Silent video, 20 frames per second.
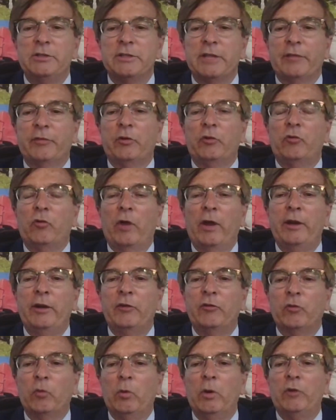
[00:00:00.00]
is that they're trying to
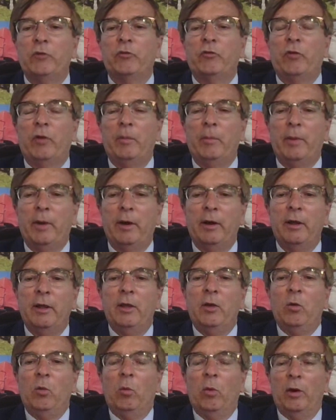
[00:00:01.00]
switch from uh,
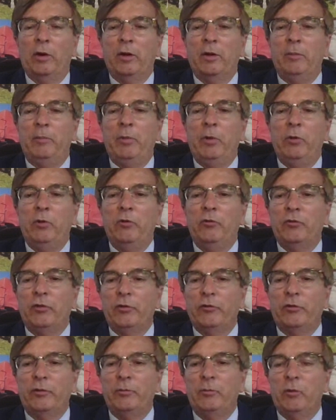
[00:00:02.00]
one computer
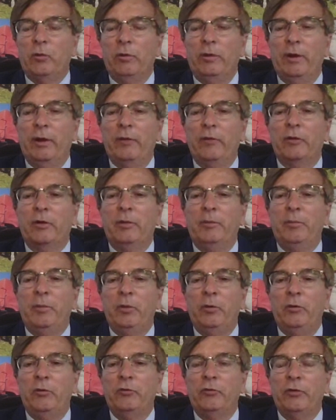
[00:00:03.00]
system to another
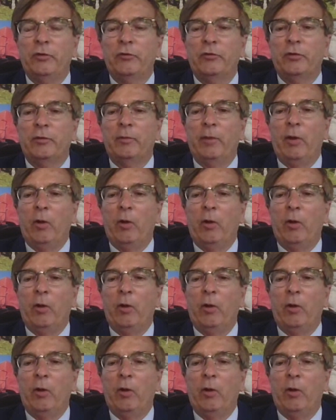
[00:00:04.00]
computer system,